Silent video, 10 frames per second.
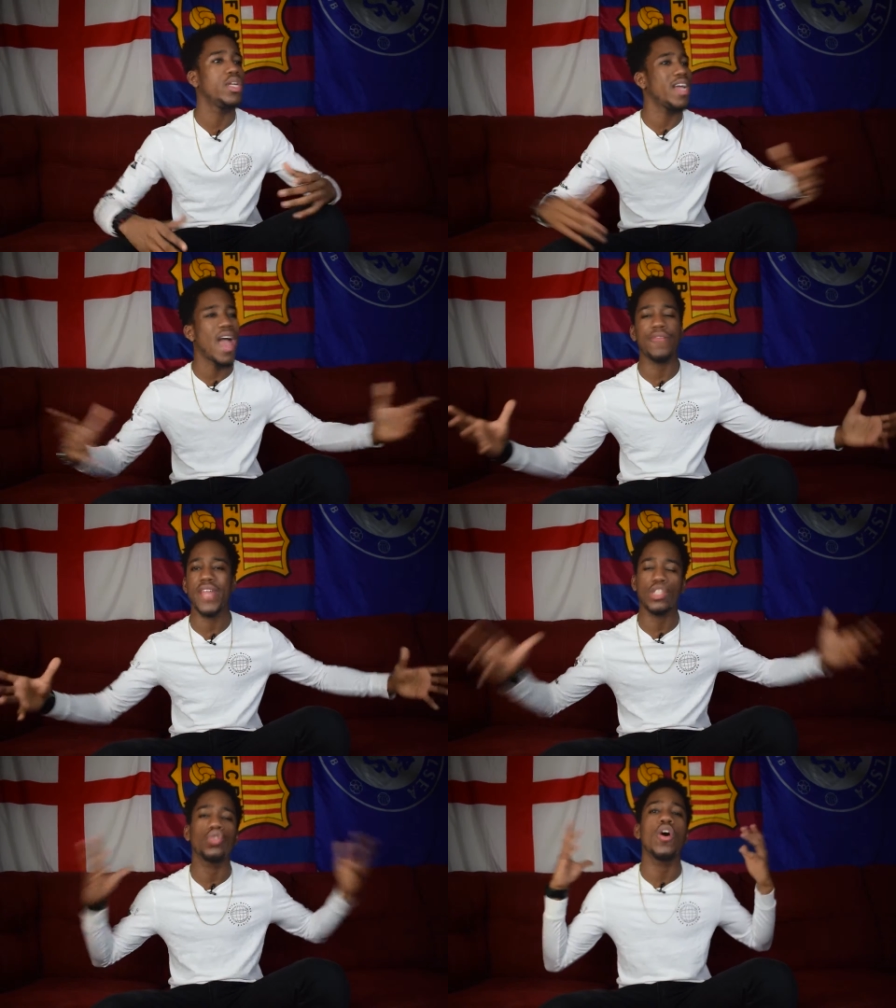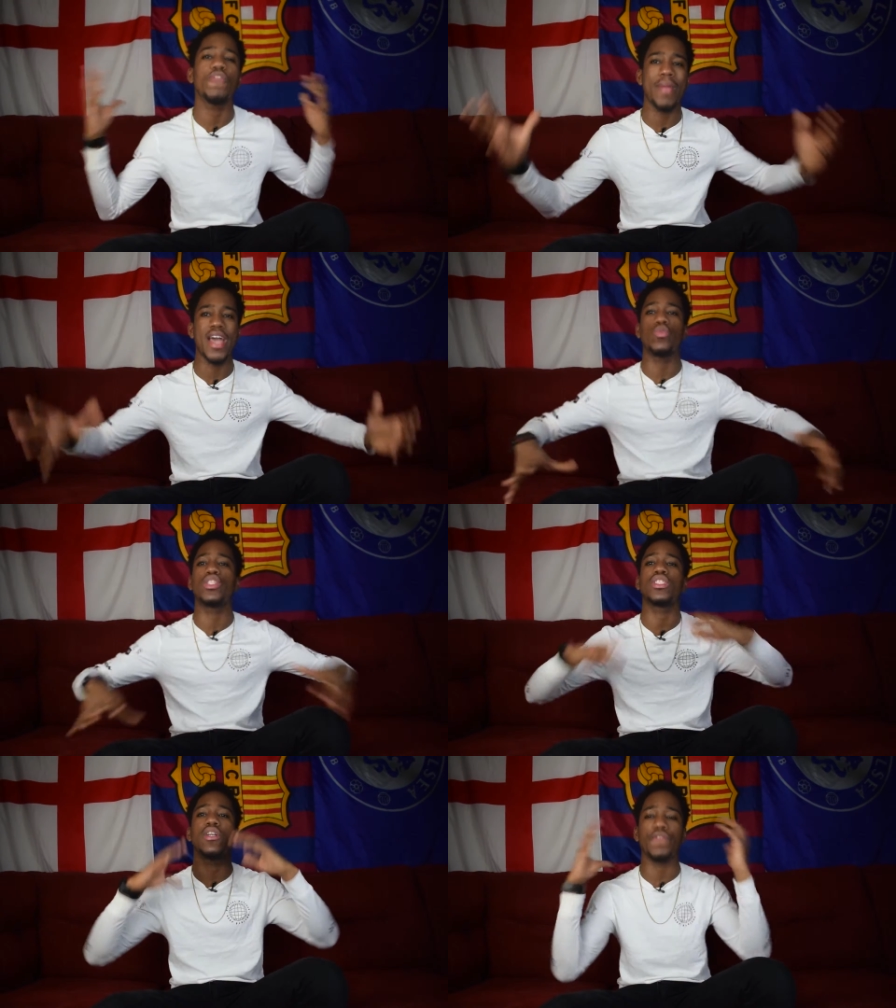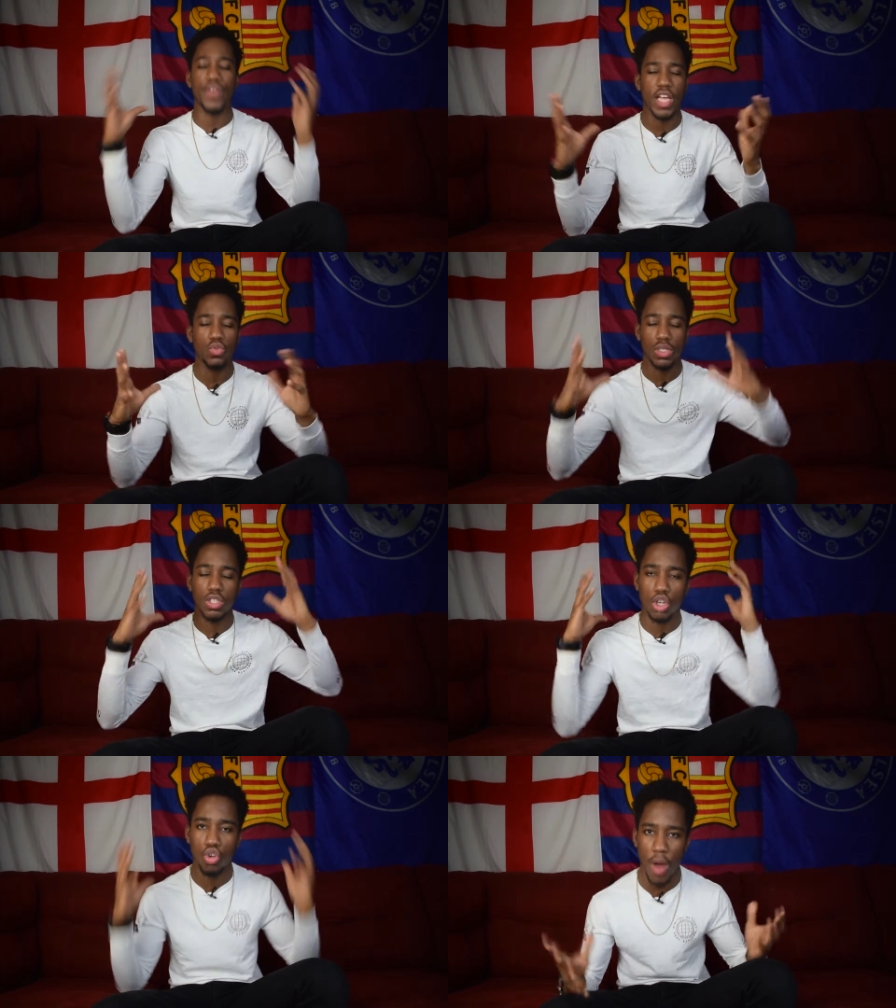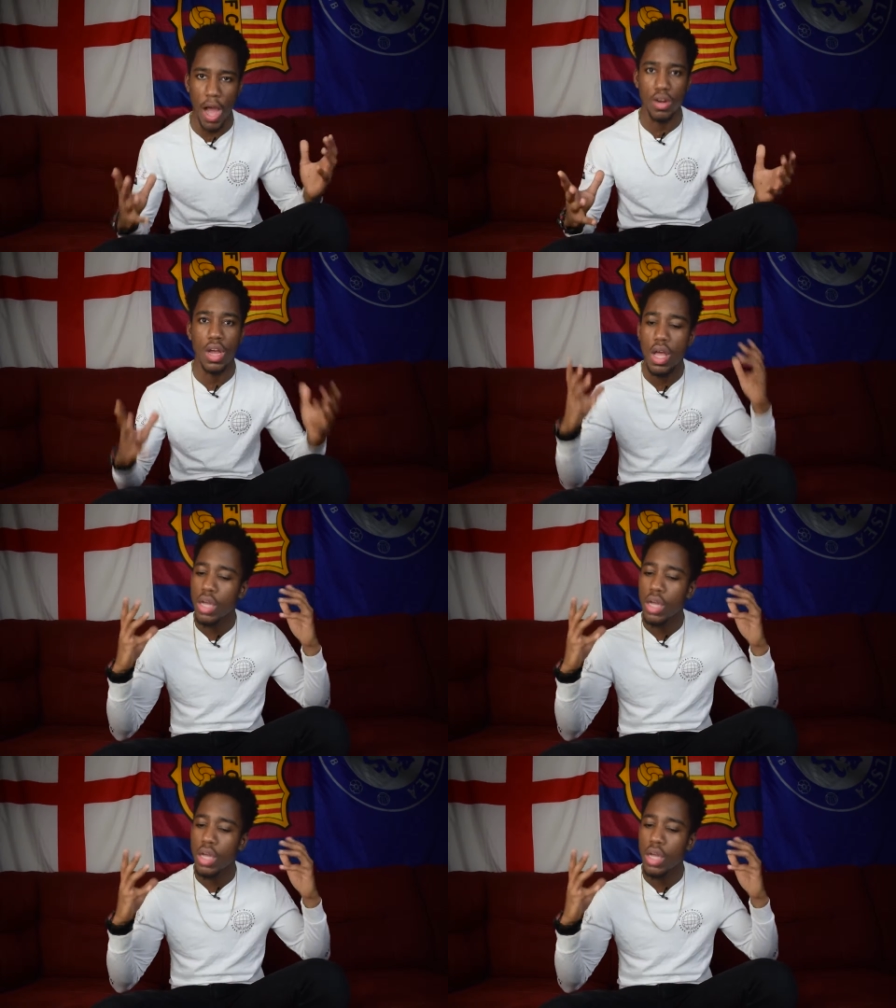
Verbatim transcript: They have that twelve man, which is the fans, which is the crowd.